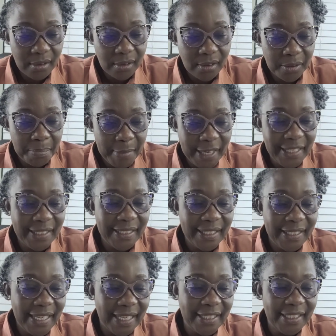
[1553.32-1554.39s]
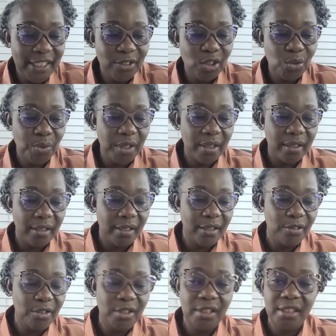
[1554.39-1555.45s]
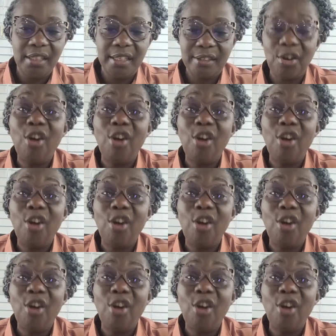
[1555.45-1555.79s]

the medicine that deals with you know the